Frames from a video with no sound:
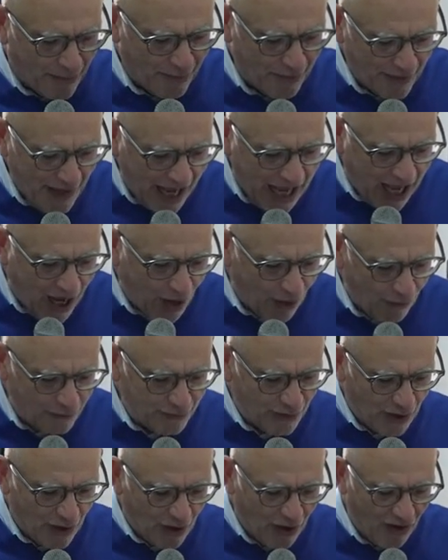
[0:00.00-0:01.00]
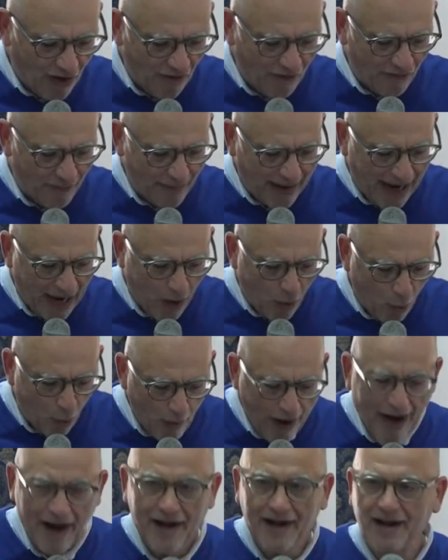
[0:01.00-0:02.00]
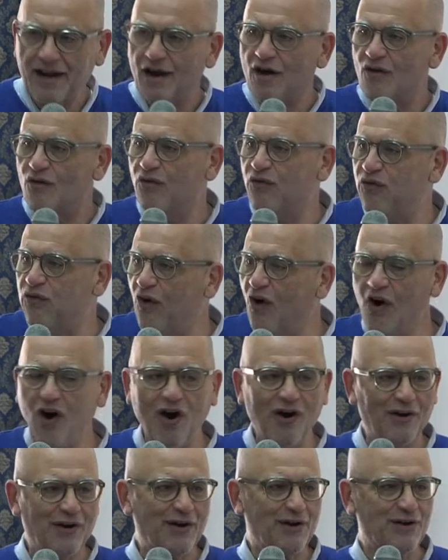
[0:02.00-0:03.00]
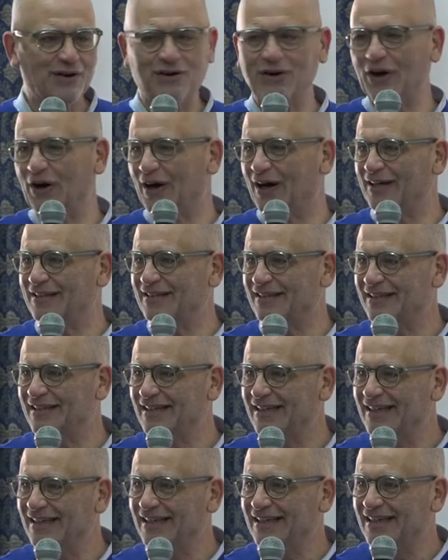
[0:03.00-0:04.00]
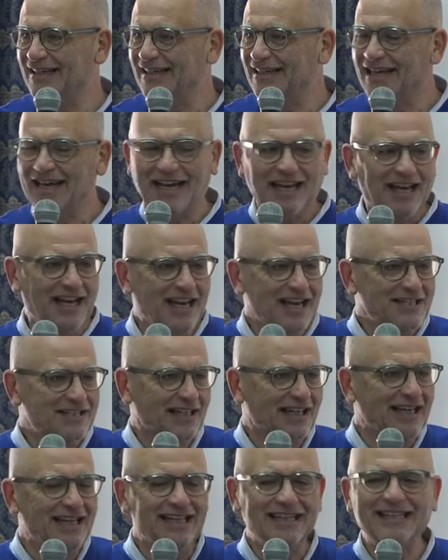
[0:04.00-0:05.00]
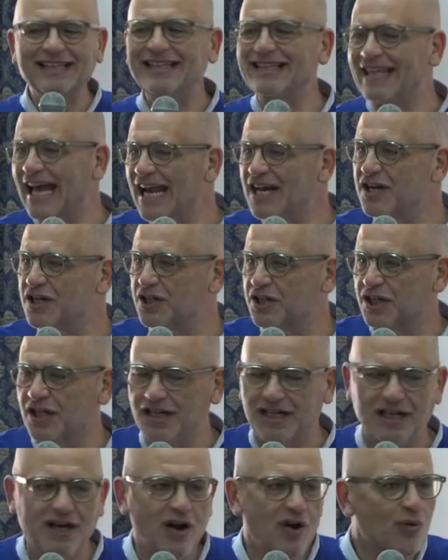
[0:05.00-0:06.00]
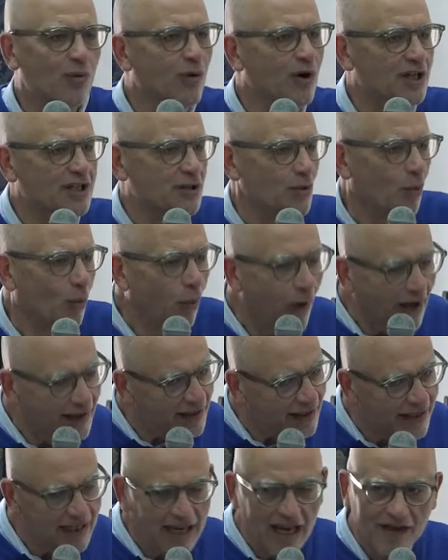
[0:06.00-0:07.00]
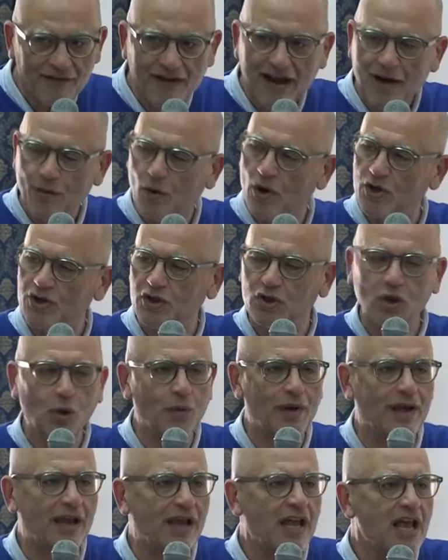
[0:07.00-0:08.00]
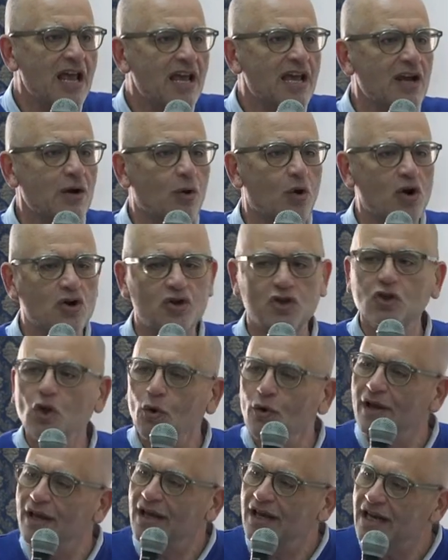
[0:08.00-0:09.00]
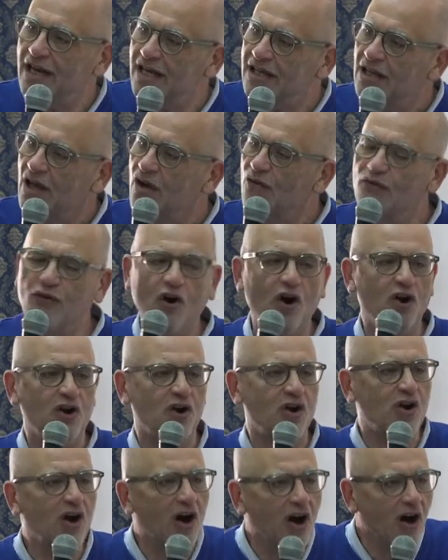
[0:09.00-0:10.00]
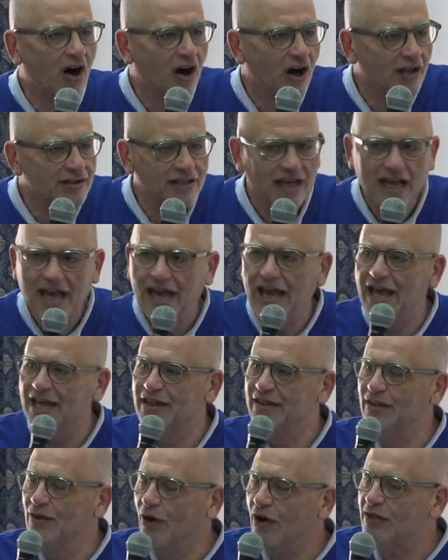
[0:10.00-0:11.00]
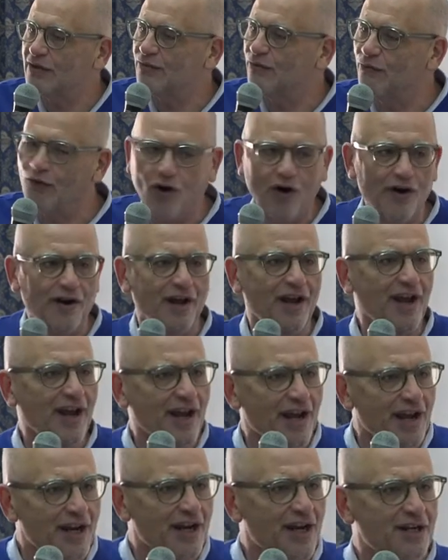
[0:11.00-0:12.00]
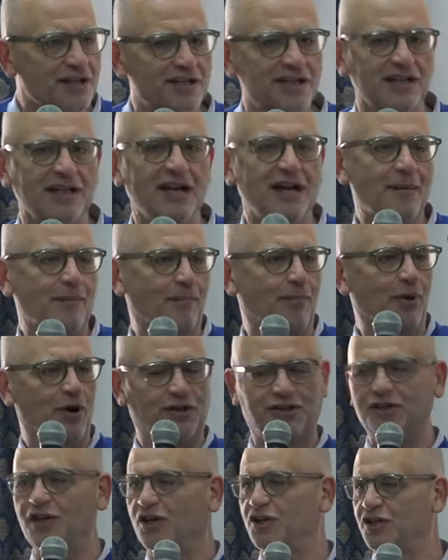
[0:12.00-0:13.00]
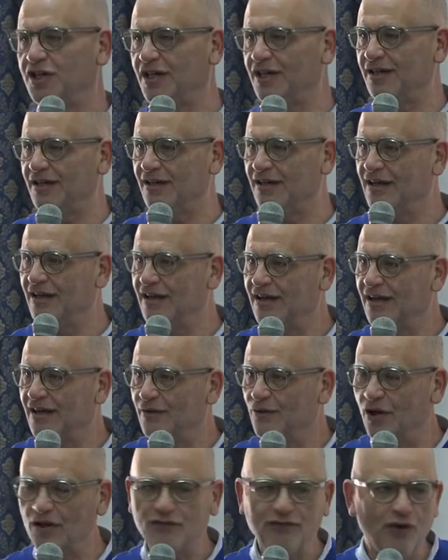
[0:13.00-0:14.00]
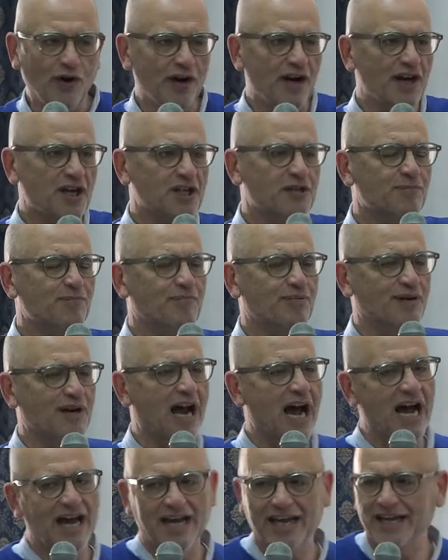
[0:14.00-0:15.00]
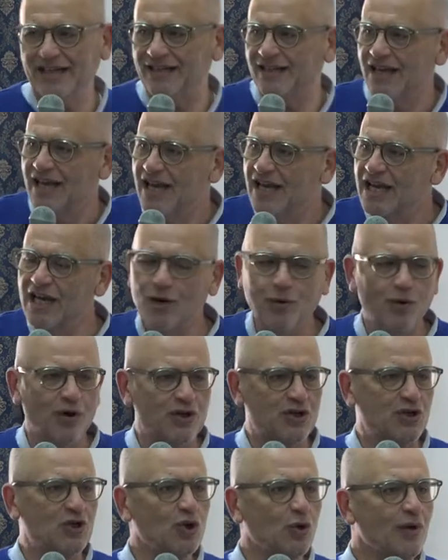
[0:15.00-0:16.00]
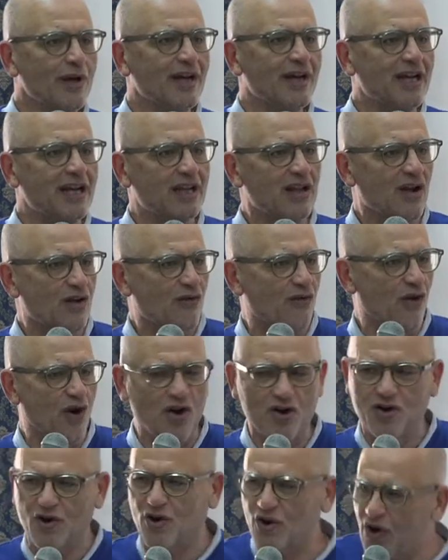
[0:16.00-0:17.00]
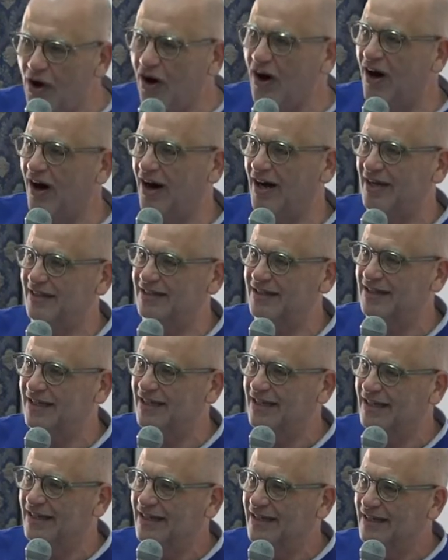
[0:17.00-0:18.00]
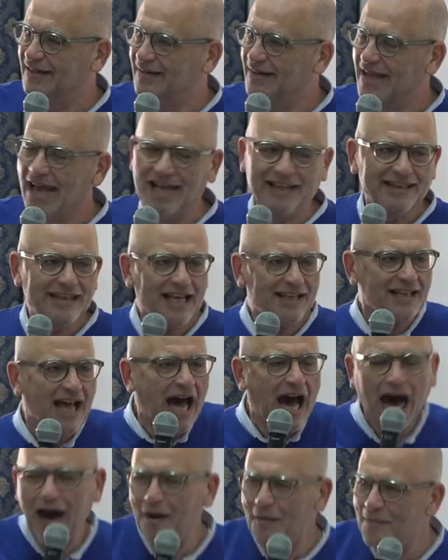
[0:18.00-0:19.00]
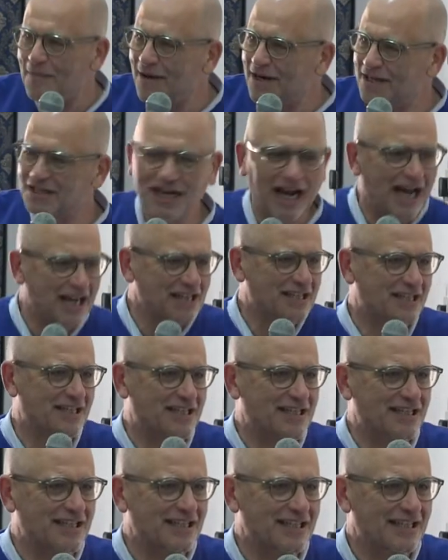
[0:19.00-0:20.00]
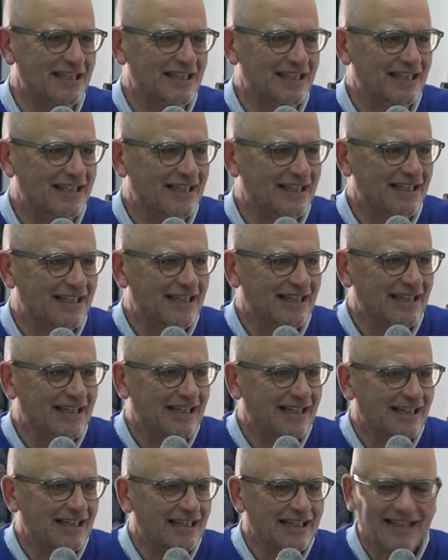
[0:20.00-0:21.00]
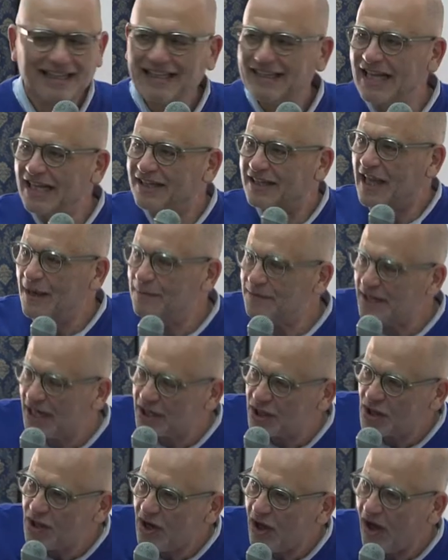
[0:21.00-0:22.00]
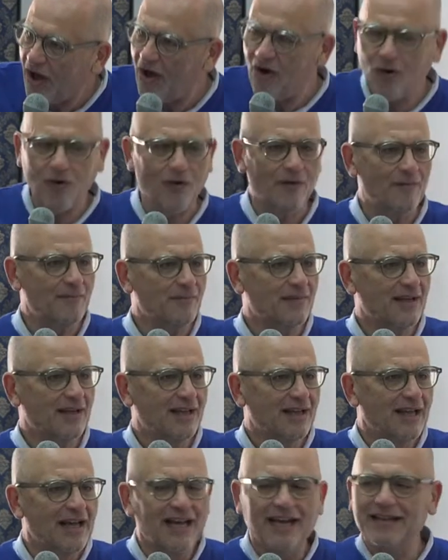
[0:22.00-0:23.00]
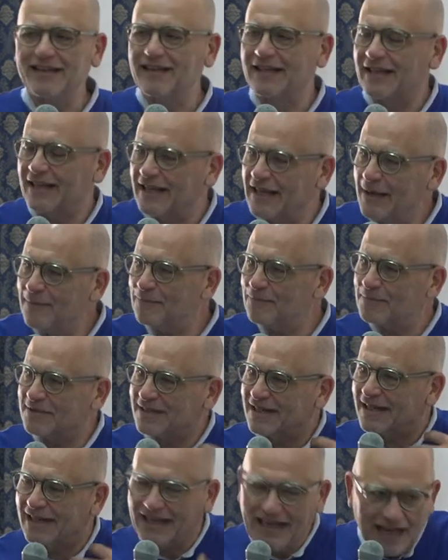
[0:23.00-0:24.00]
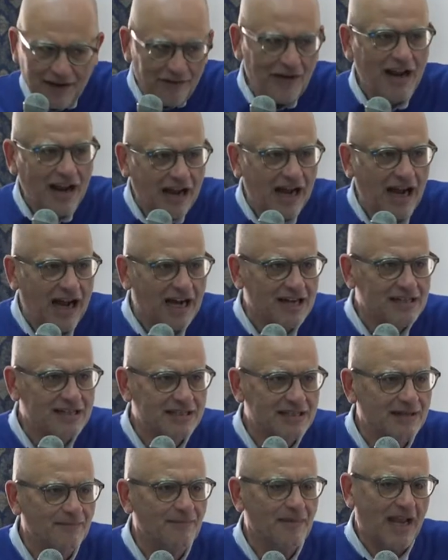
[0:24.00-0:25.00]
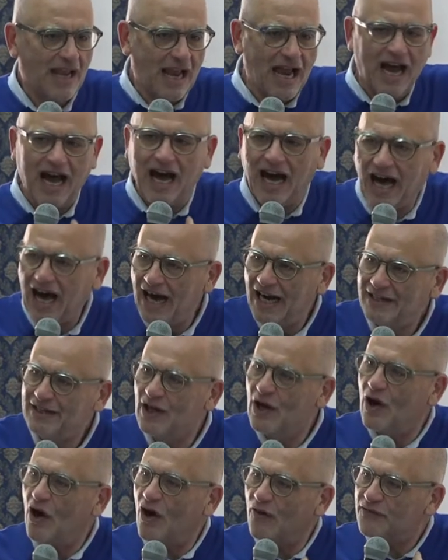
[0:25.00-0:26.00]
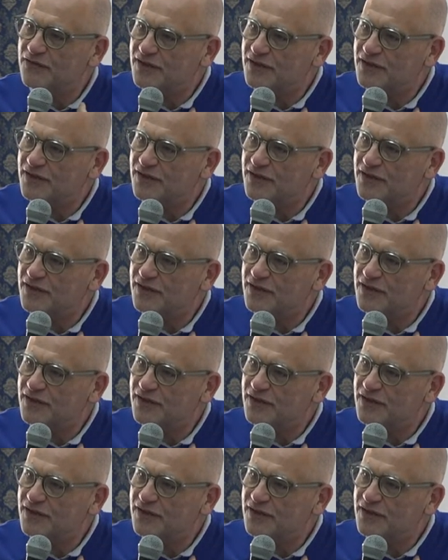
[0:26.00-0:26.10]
proud of my work for God. His intention was whatever he was doing it for God and not for his position, not for his pride. He was doing it for God. And that humbles us. That keeps us low. It keeps giving us a heart of